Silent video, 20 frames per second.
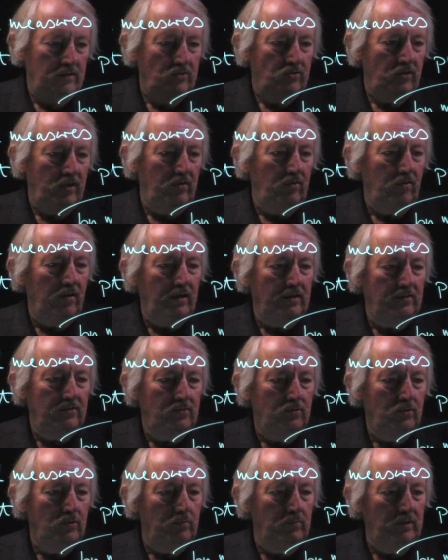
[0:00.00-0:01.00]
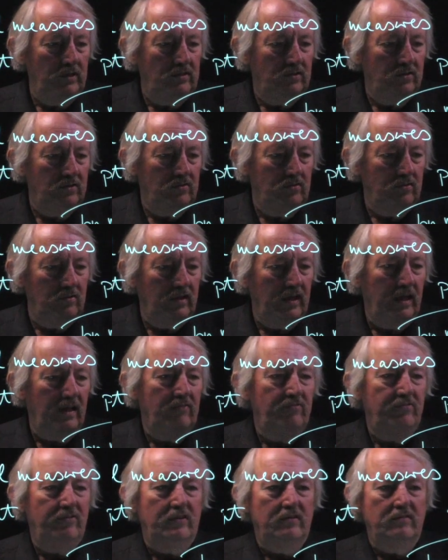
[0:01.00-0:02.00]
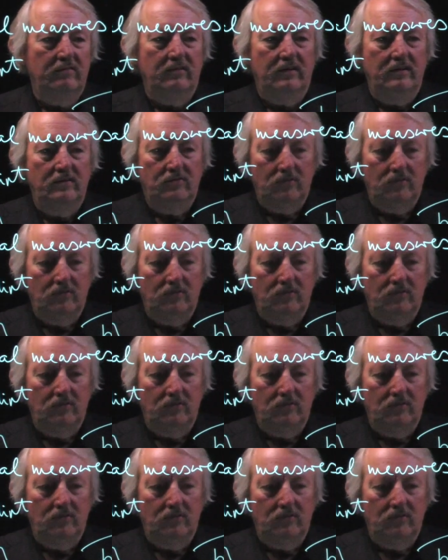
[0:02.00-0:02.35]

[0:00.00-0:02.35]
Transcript: generalized to a meter to the alpha, right?